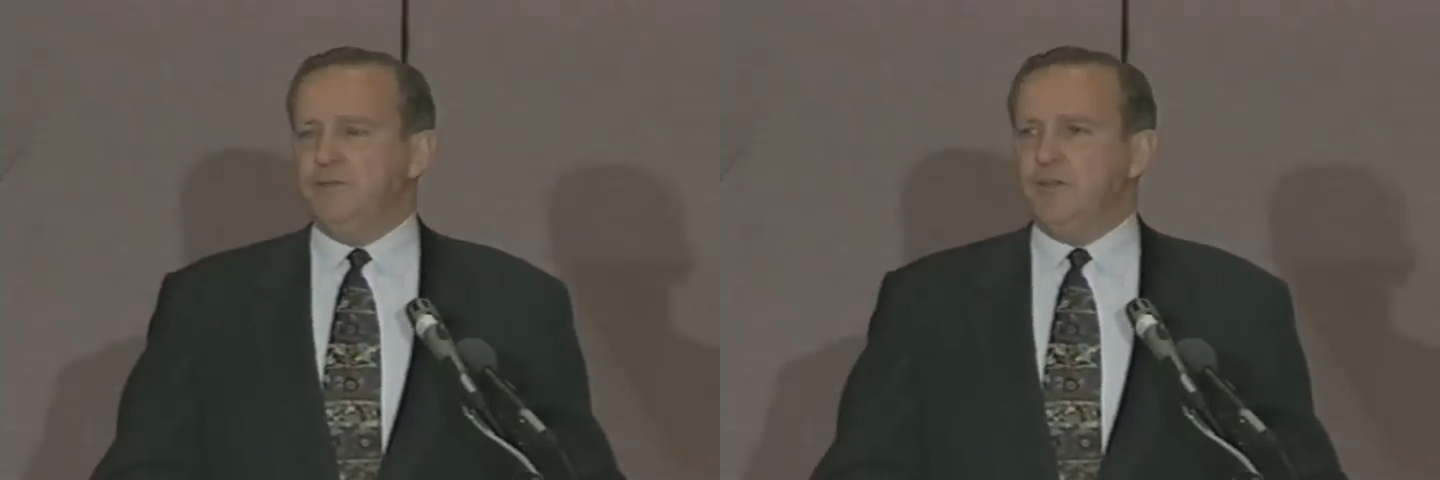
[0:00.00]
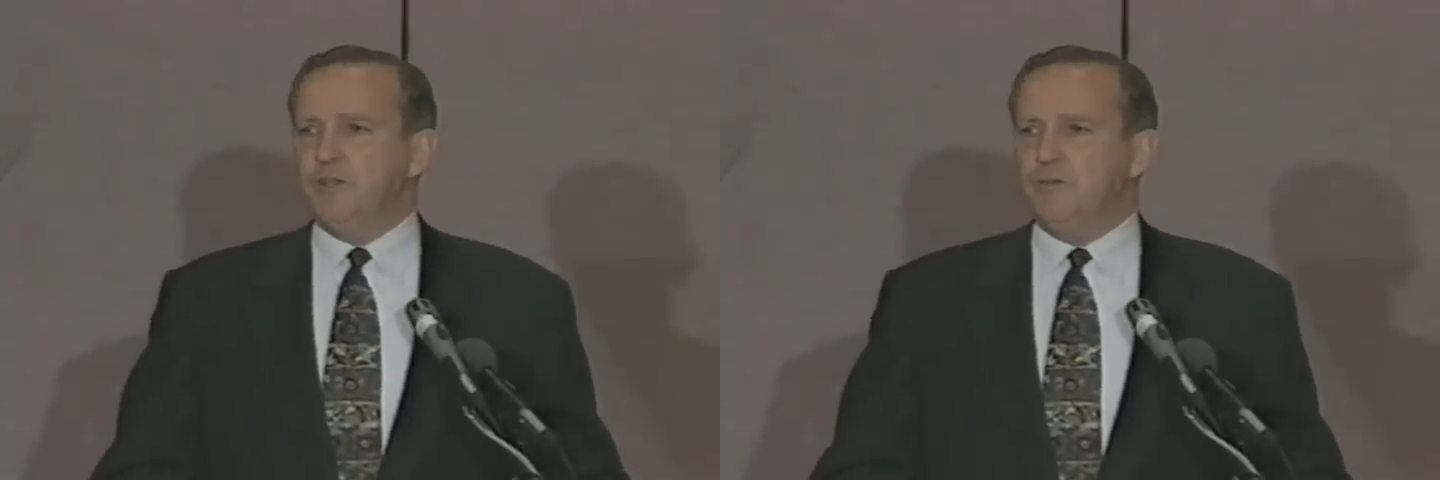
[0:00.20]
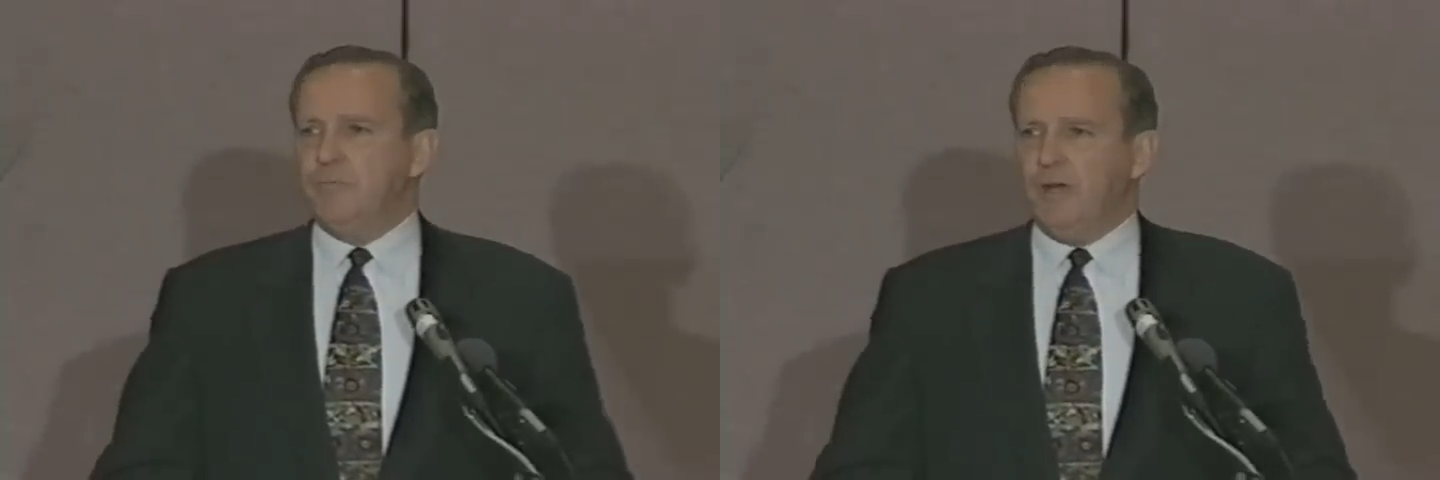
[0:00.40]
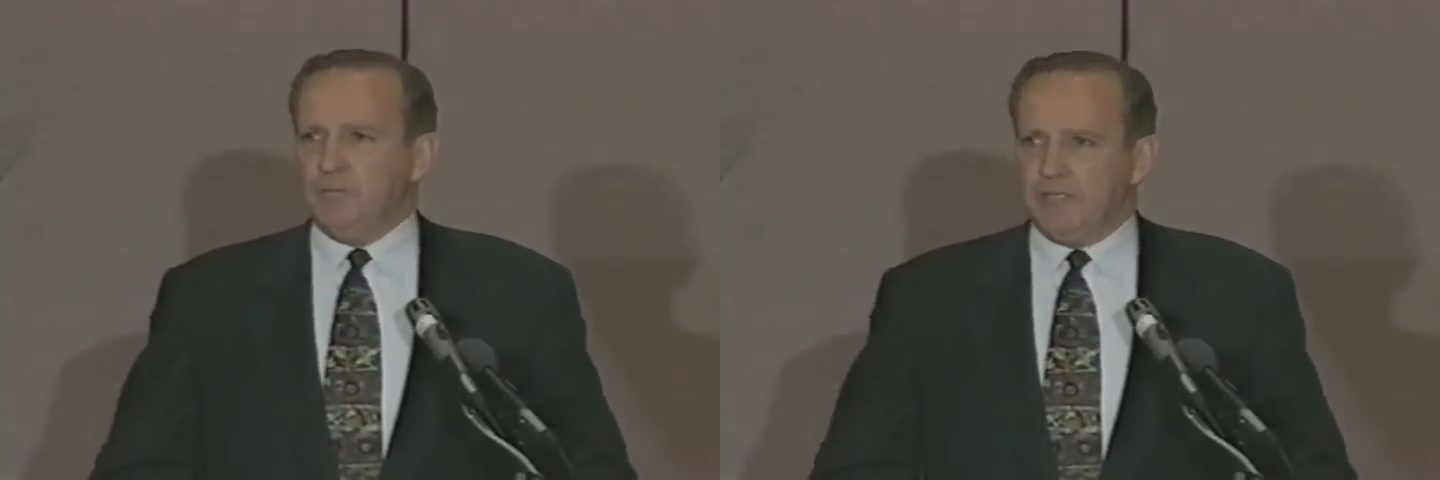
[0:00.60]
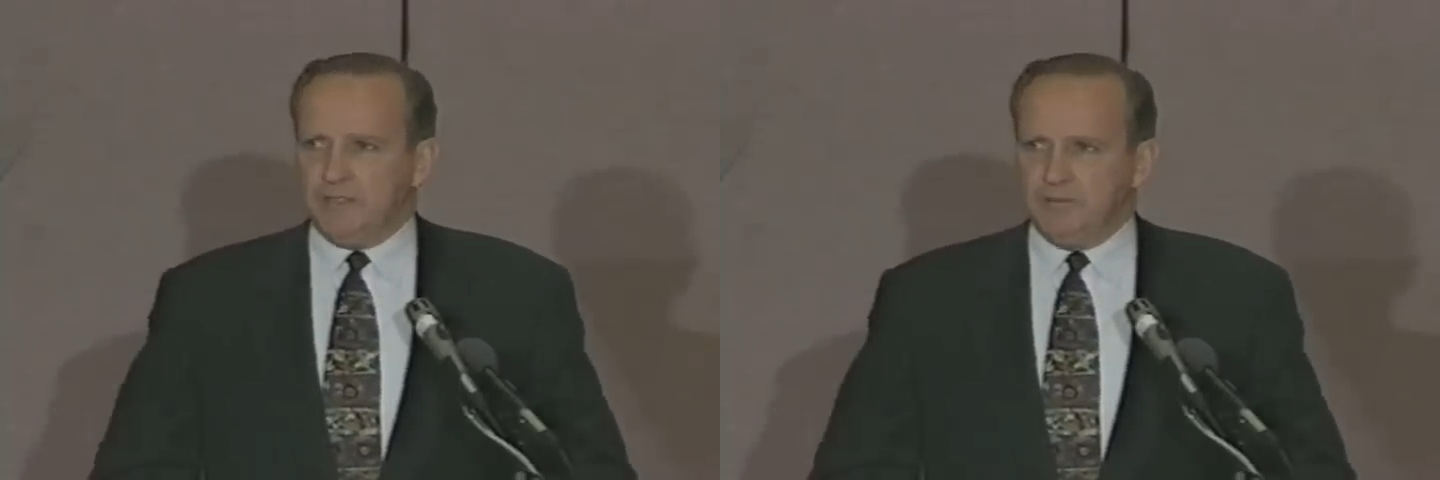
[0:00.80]
he was the
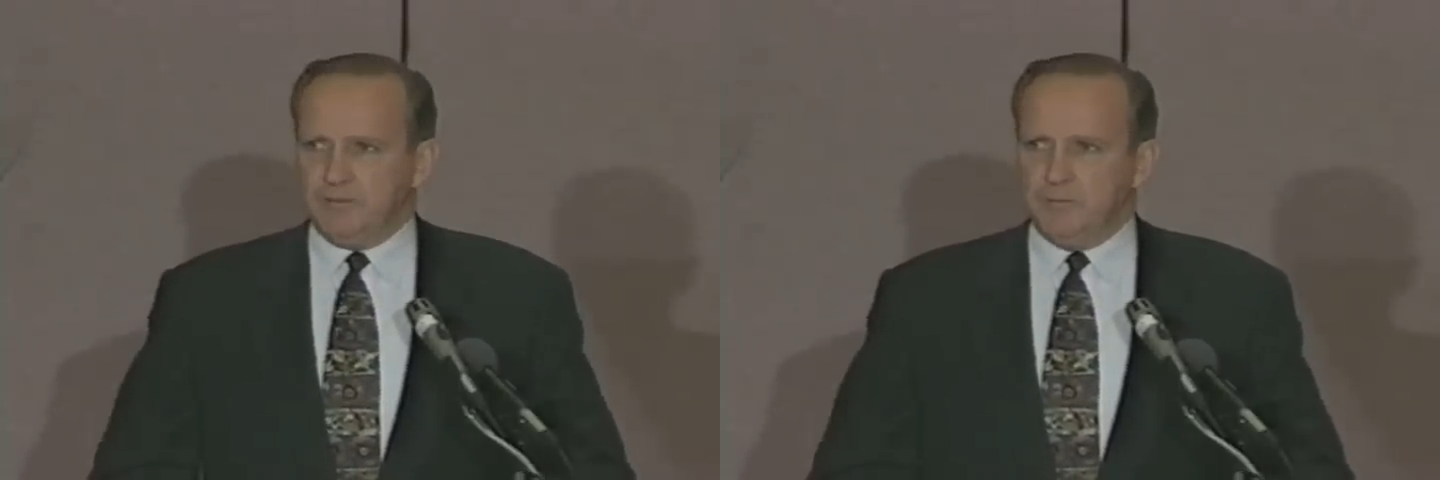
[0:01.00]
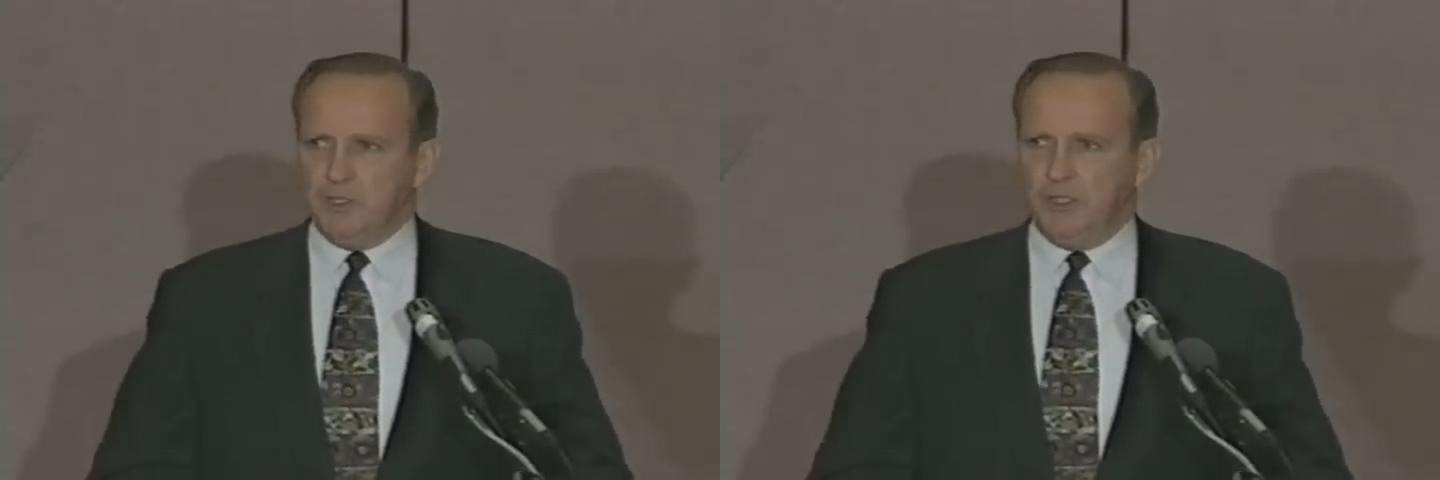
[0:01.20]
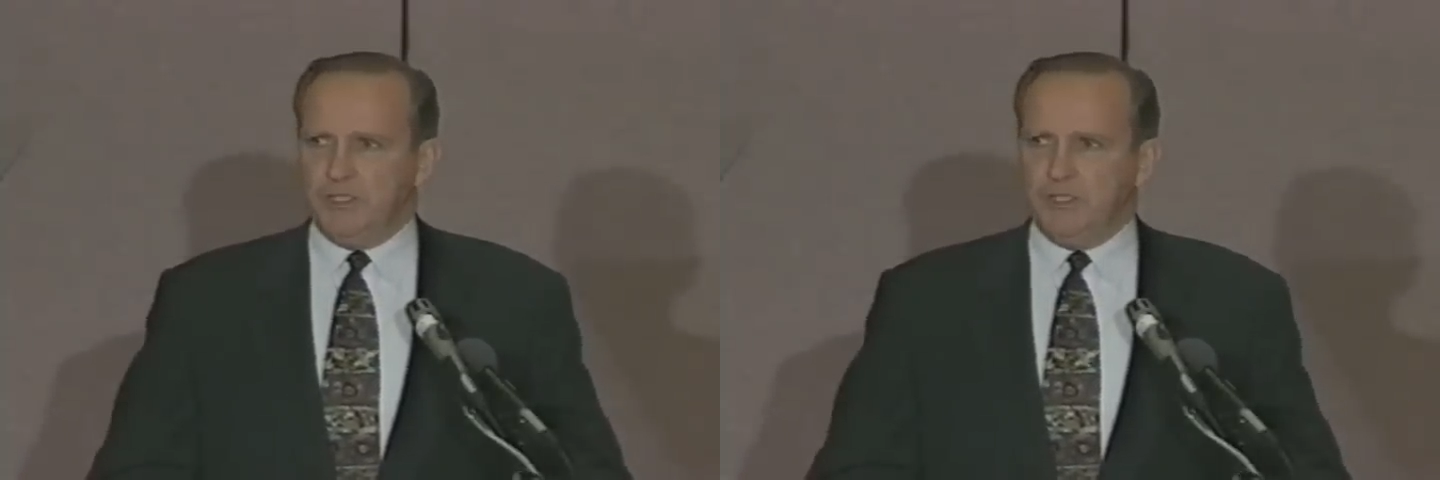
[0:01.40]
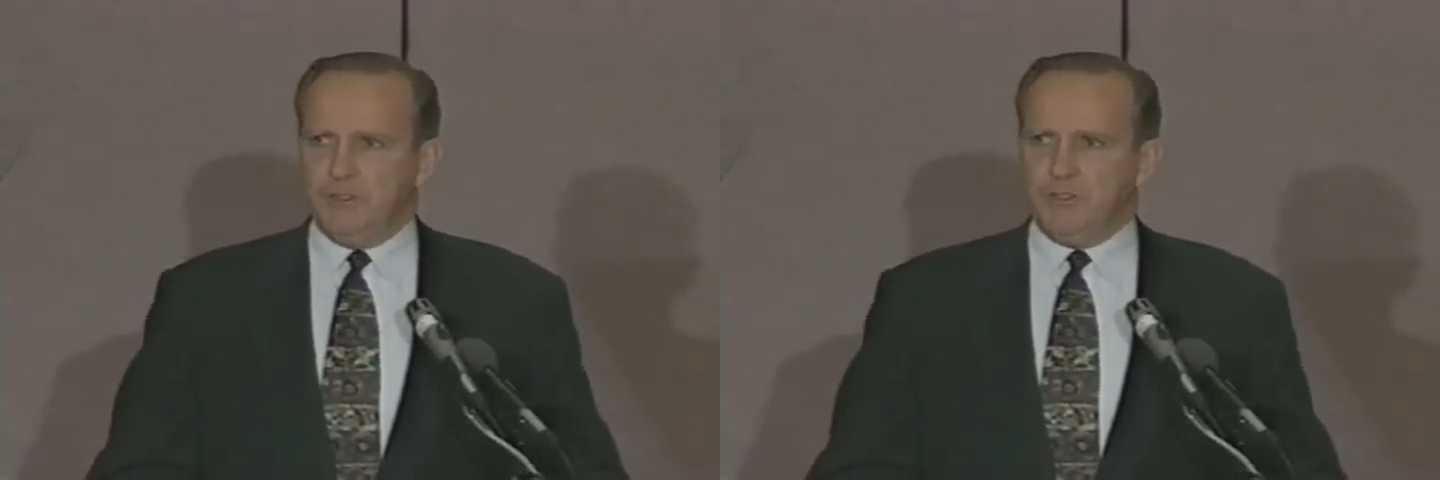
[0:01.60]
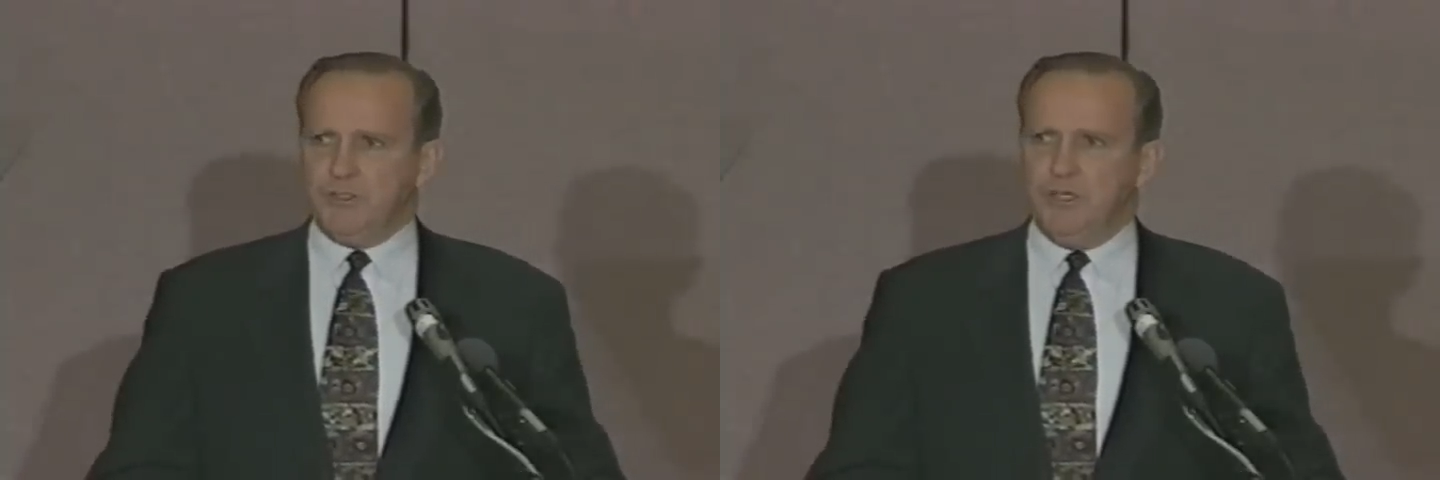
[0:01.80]
first Republican from
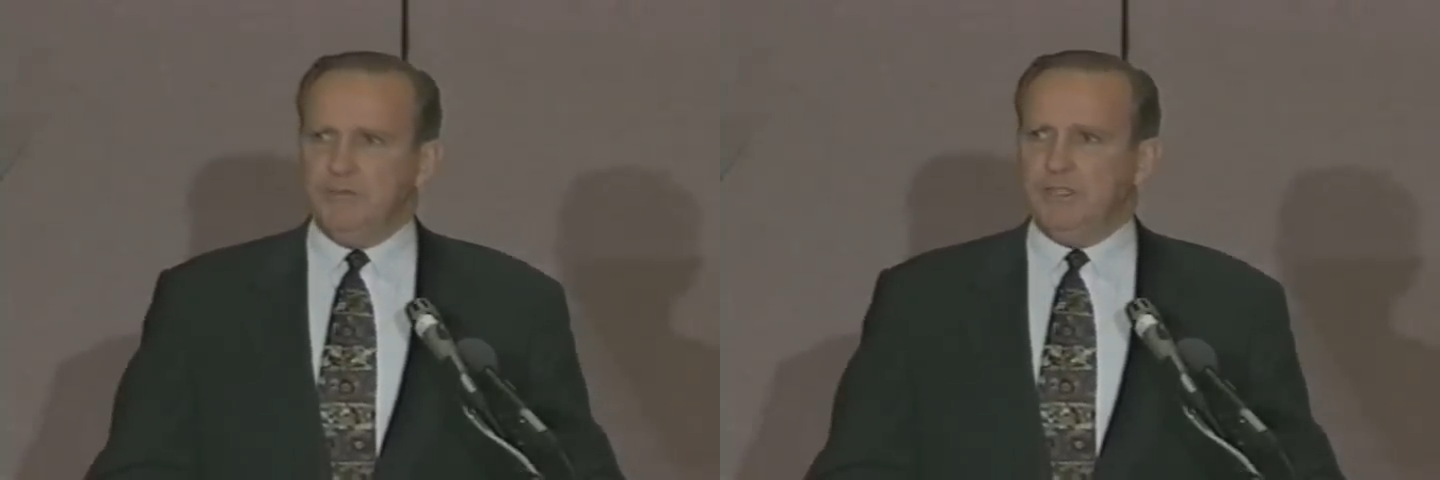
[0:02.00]
Georgia to